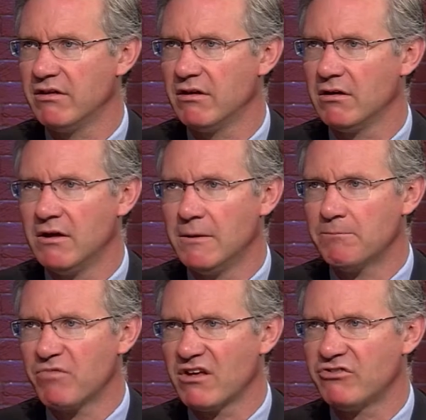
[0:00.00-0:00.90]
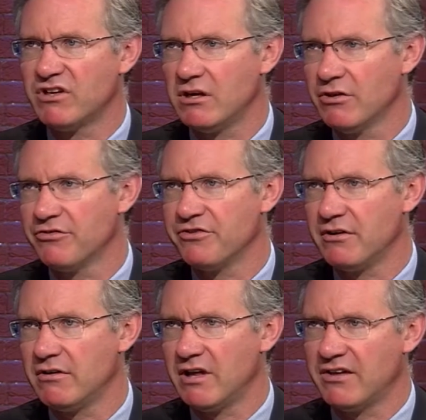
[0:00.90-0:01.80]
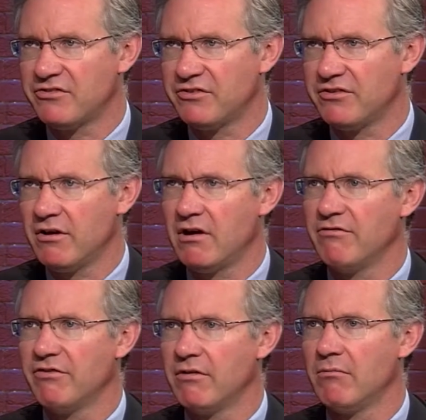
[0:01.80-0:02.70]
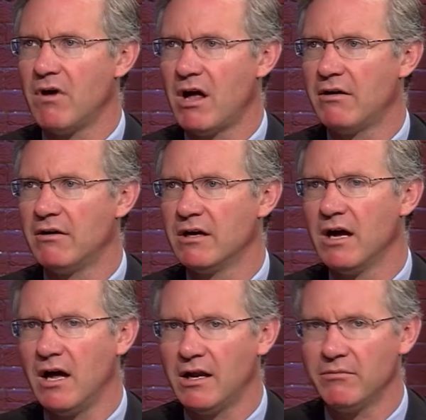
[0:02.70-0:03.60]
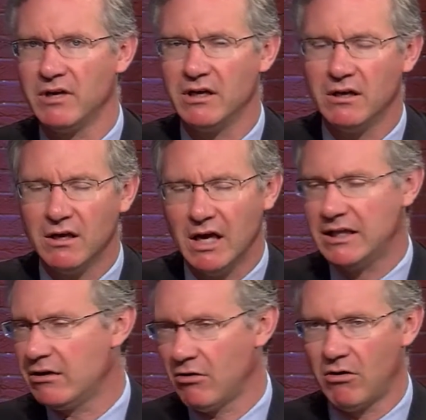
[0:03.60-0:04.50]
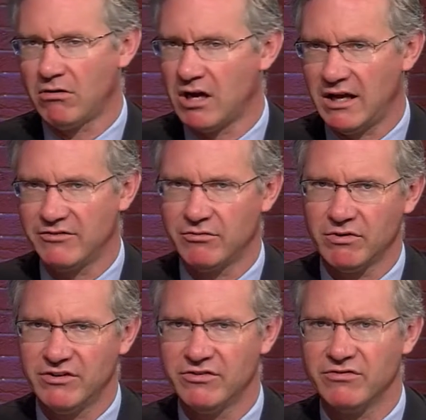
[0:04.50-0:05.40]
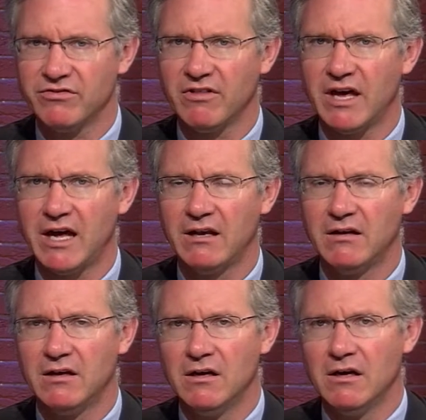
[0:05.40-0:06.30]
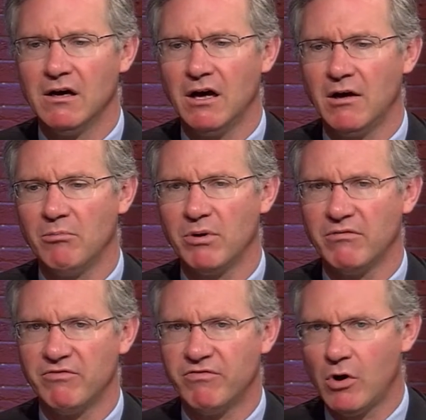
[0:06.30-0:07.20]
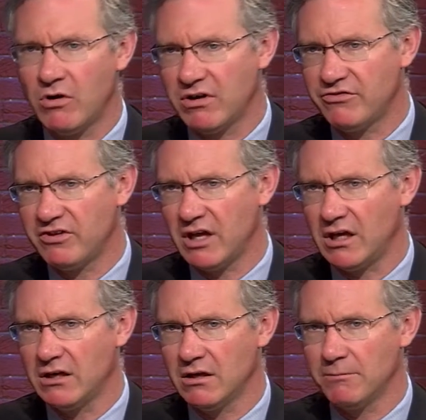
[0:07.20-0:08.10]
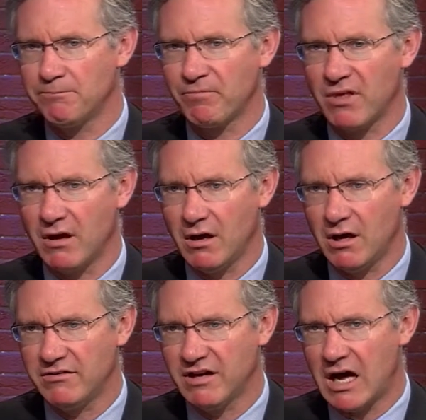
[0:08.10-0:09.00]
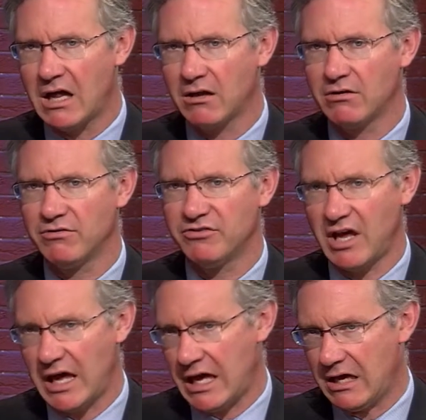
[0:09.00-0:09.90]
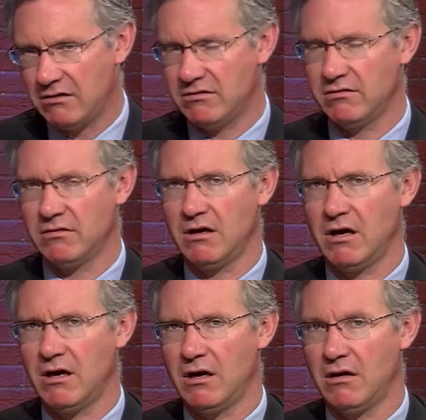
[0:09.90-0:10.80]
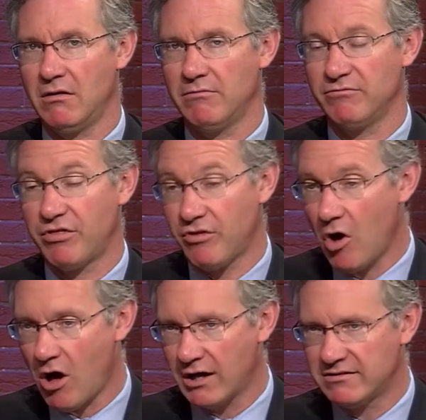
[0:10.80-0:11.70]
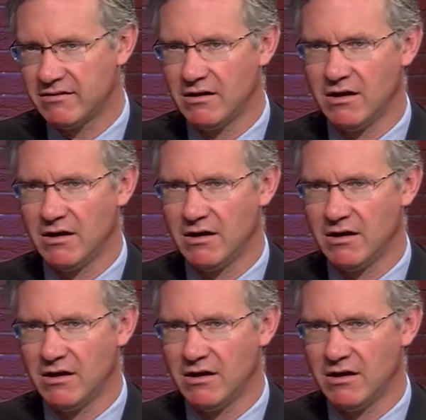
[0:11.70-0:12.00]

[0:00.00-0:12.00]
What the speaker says: the skills that are necessary for the modern economy. And there are all kinds of reasons for that. But focusing dollars and thought